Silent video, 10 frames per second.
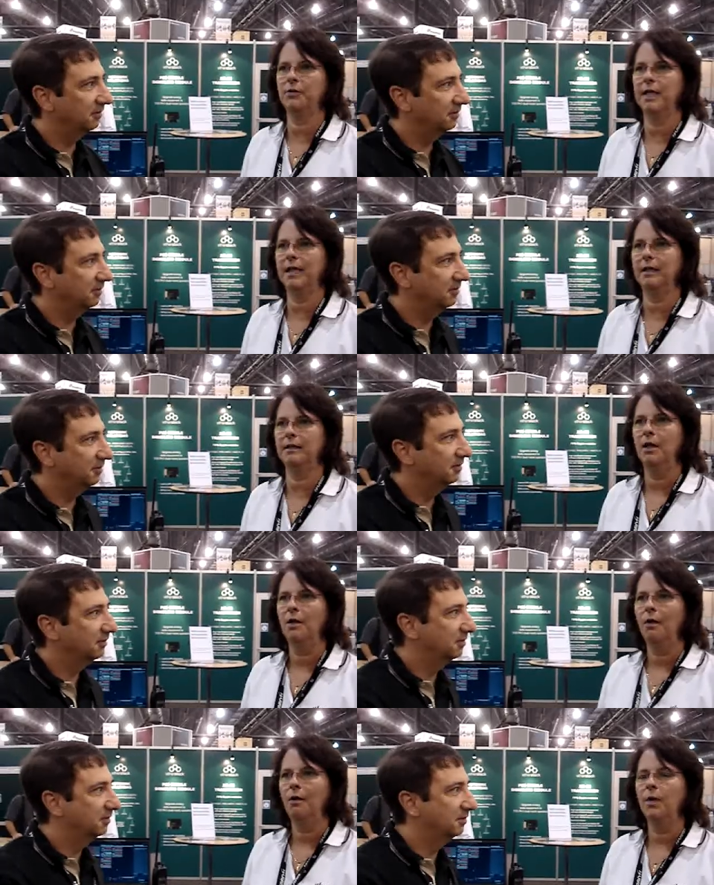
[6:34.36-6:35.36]
Speaker 1: created
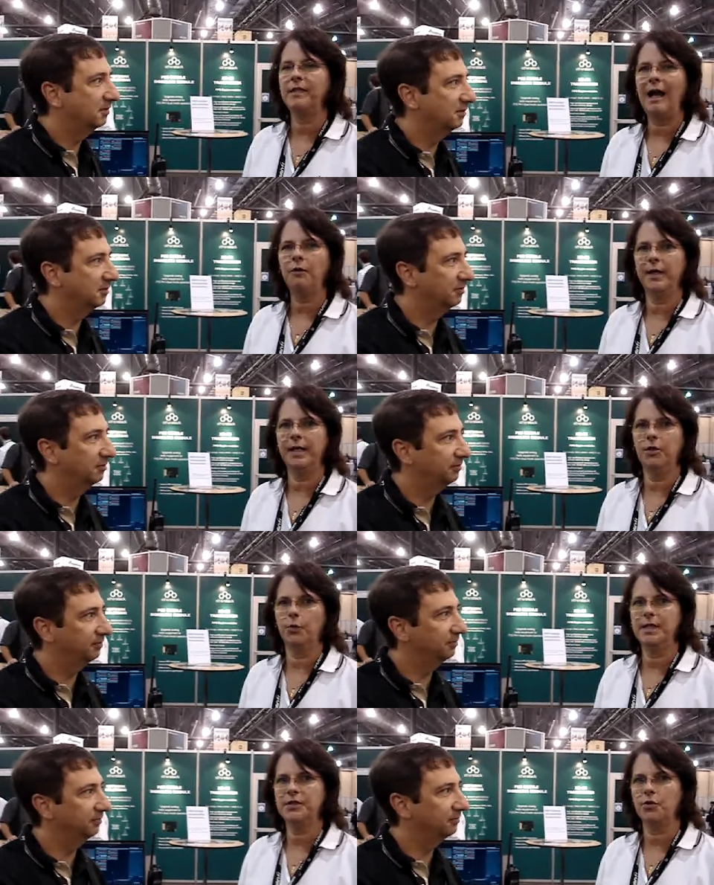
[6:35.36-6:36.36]
without
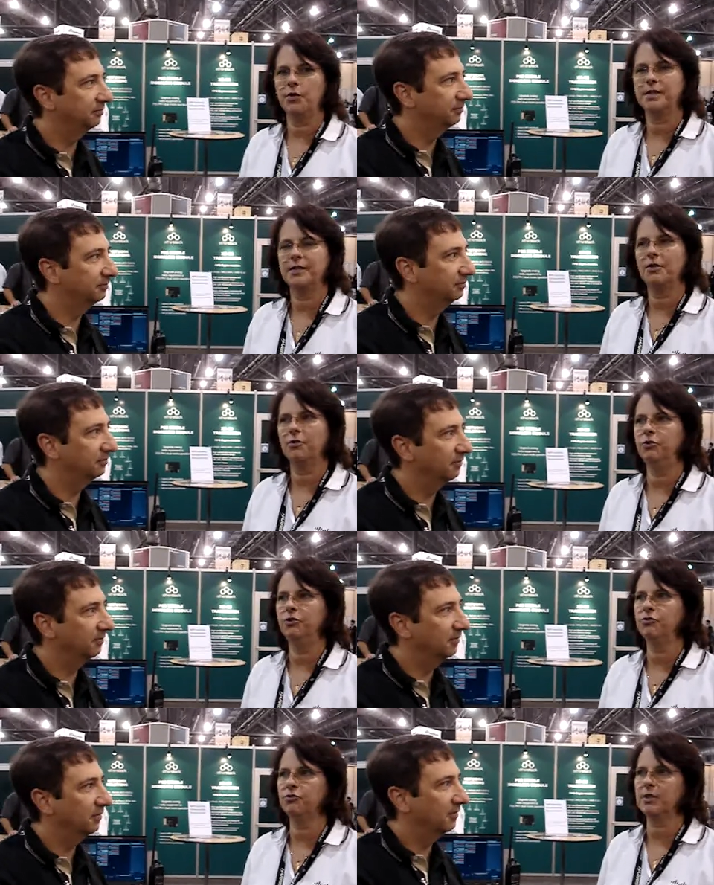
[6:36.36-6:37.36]
radio resources, so
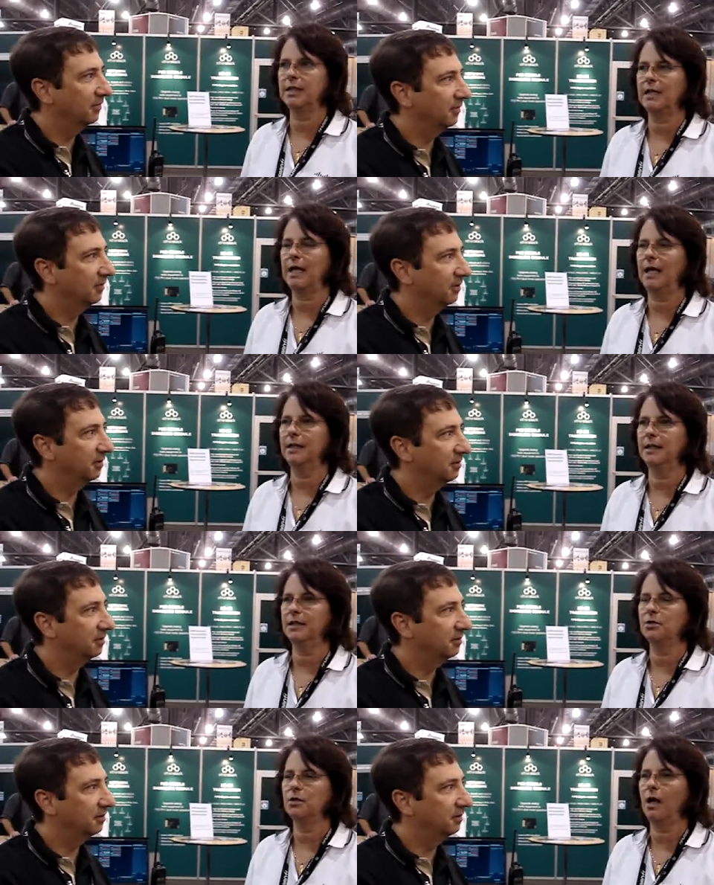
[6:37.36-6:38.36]
users can dial in
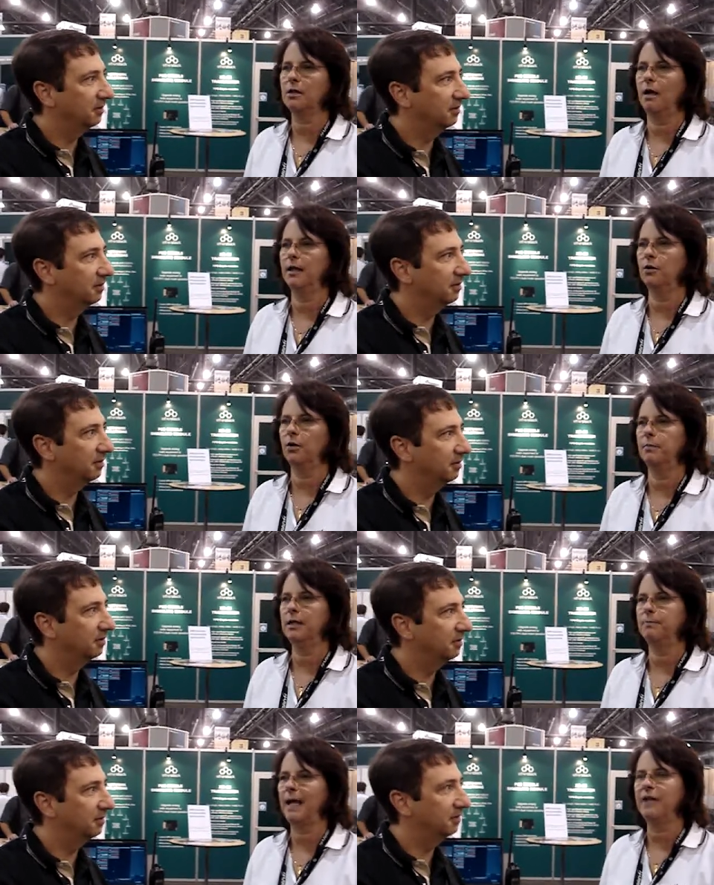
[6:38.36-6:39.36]
and talk on it or
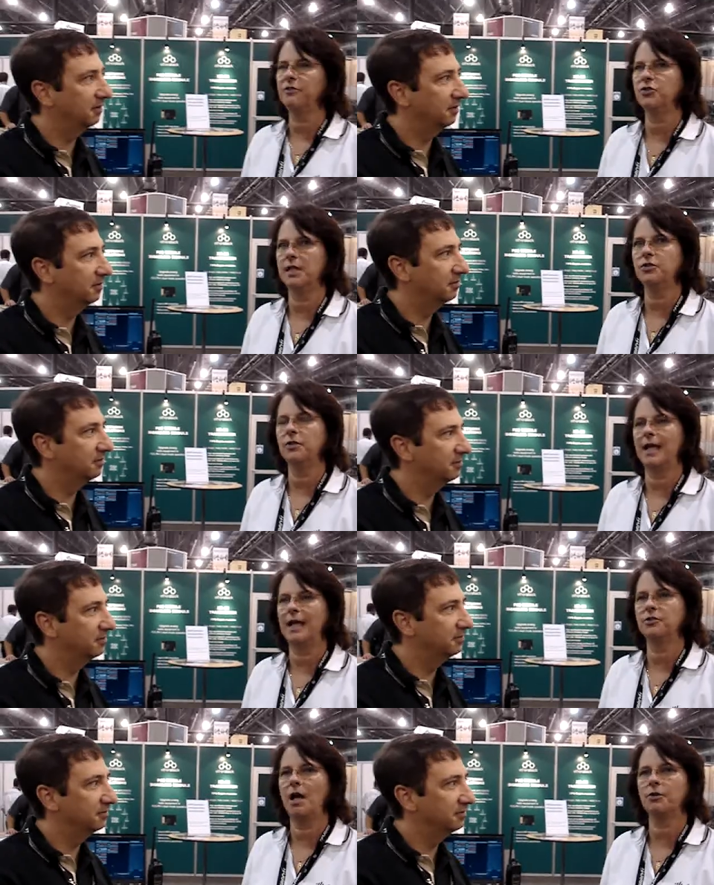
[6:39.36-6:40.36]
be patched into
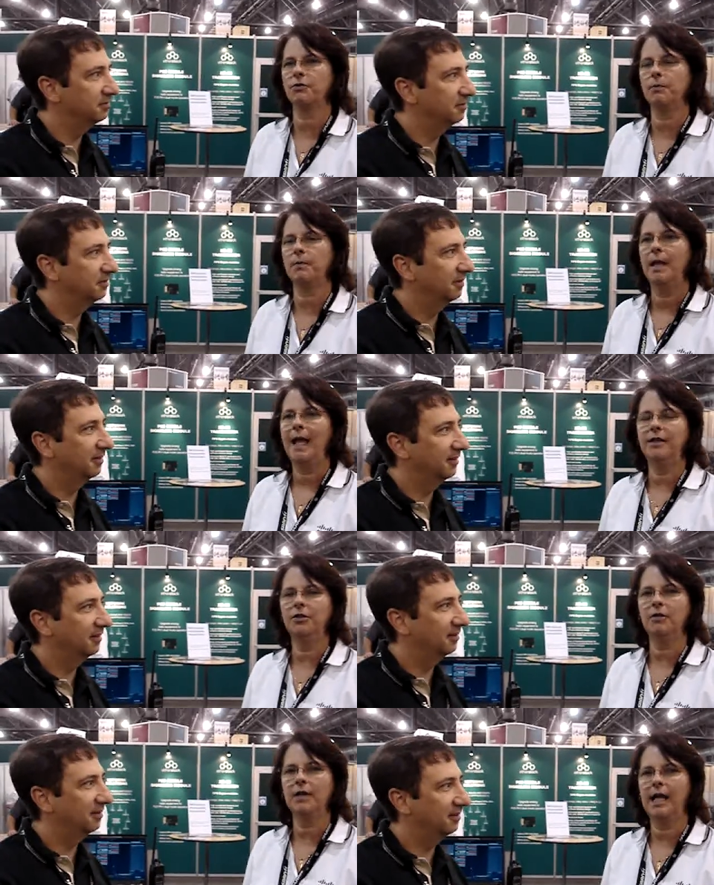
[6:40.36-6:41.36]
that talk group,
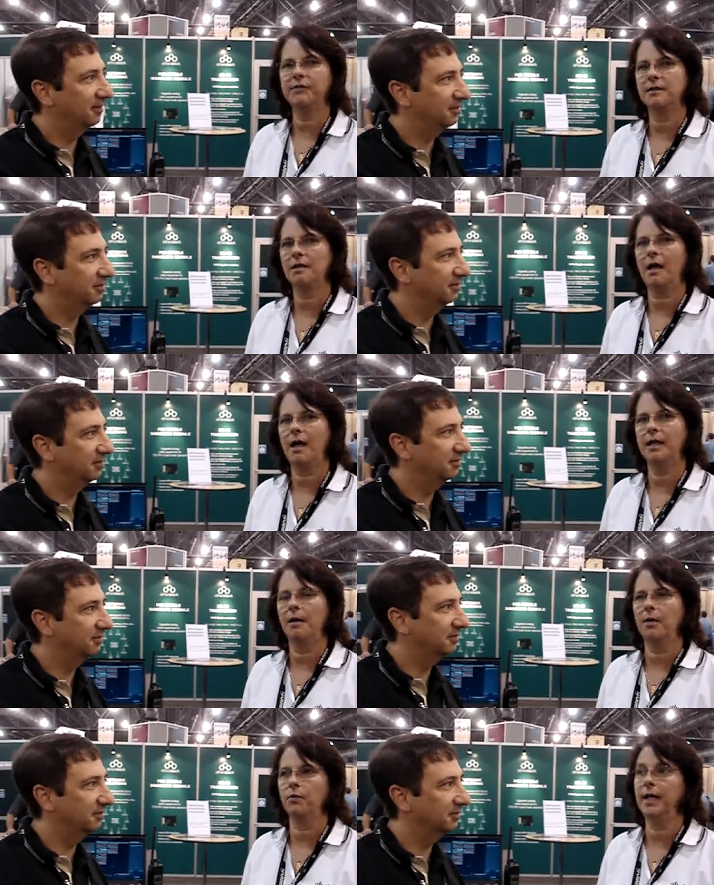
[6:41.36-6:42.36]
and you don't have to tie
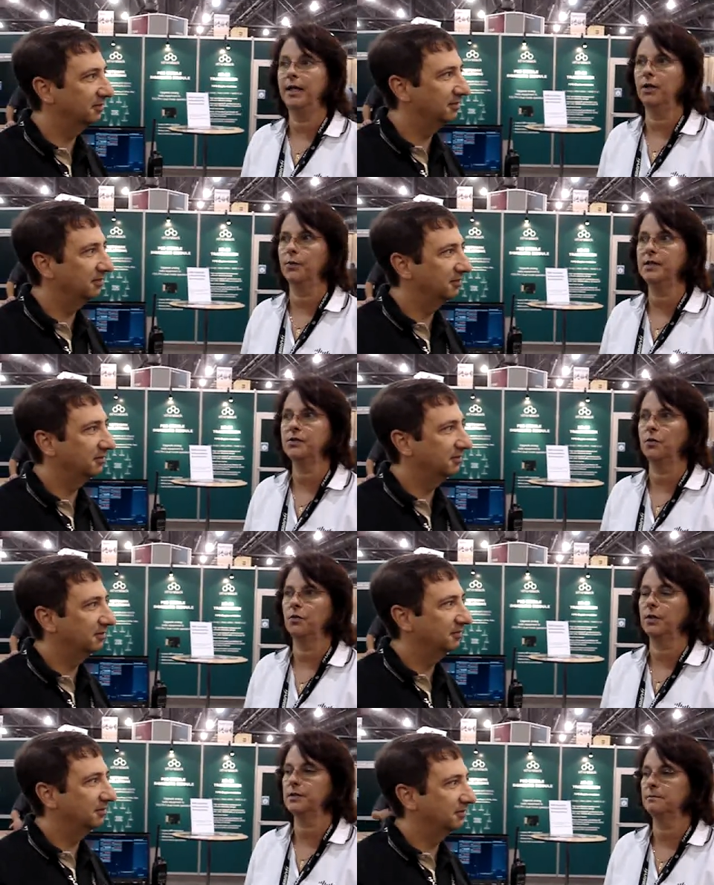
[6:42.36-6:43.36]
up a radio resource.